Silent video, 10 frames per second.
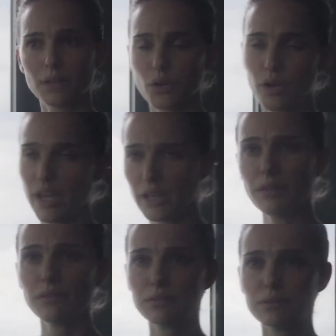you're just
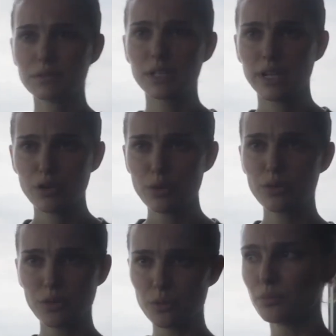walking and you're hiking,
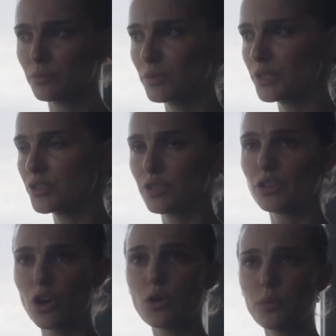and so you're
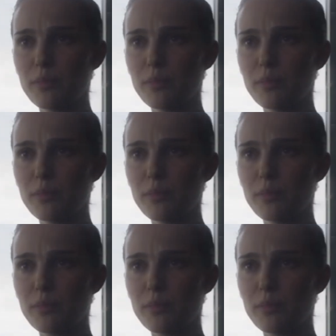still trying to